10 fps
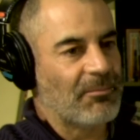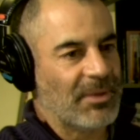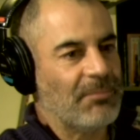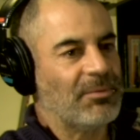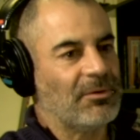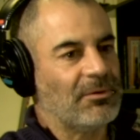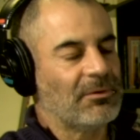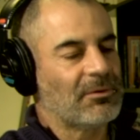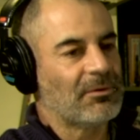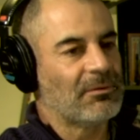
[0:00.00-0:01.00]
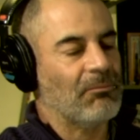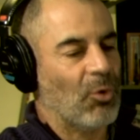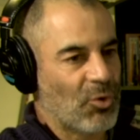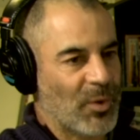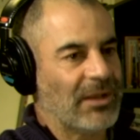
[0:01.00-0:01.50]
people more
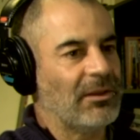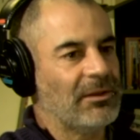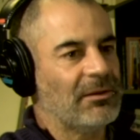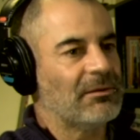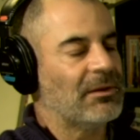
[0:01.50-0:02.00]
quickly,